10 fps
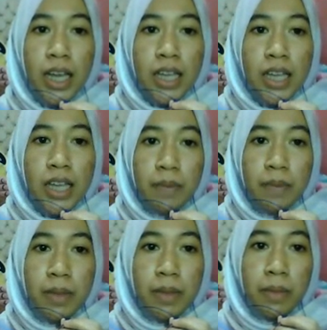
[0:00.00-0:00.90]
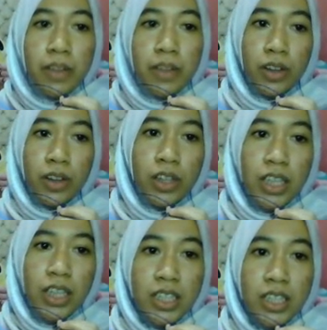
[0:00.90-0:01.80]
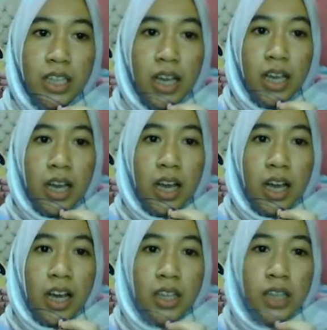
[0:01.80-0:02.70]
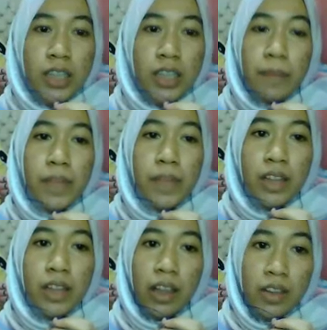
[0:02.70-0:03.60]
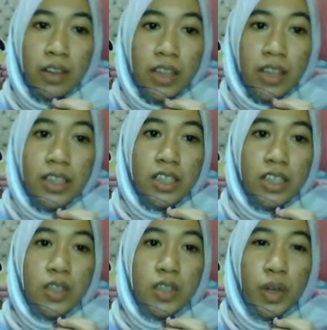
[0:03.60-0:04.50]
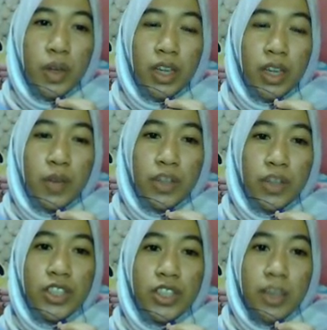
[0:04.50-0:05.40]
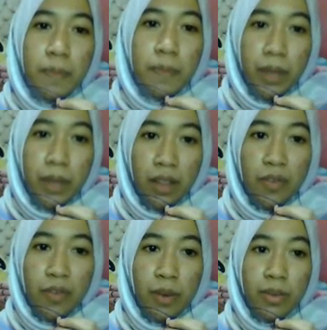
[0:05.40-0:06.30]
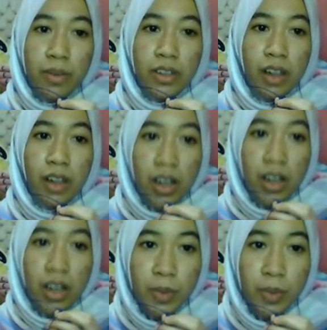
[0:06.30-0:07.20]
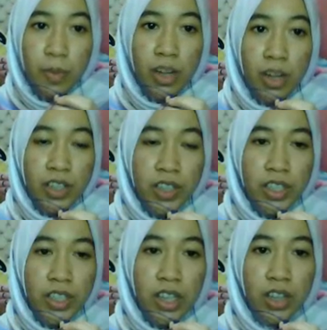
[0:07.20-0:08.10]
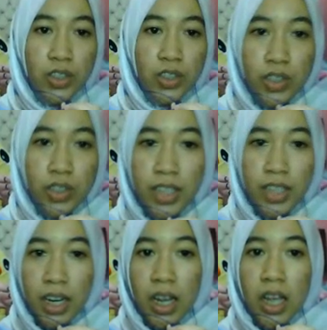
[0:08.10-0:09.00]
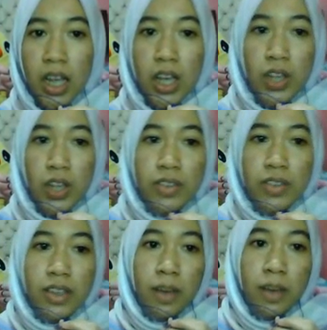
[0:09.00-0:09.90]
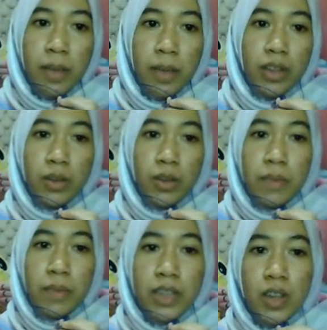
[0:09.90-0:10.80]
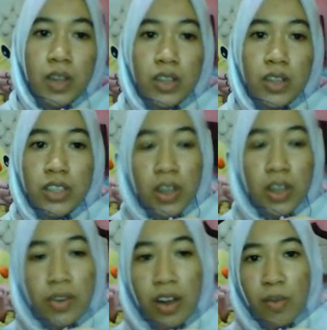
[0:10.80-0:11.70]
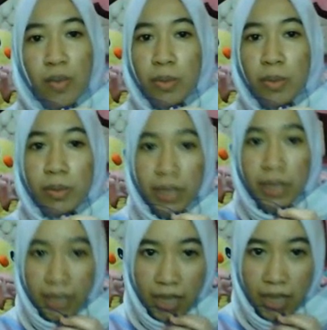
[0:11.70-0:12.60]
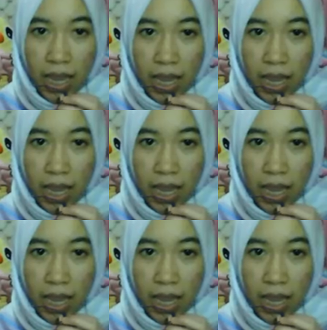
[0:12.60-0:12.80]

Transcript: sampling method is a sampling technique in which samples from a large population are chosen using a method based on the theory of probability.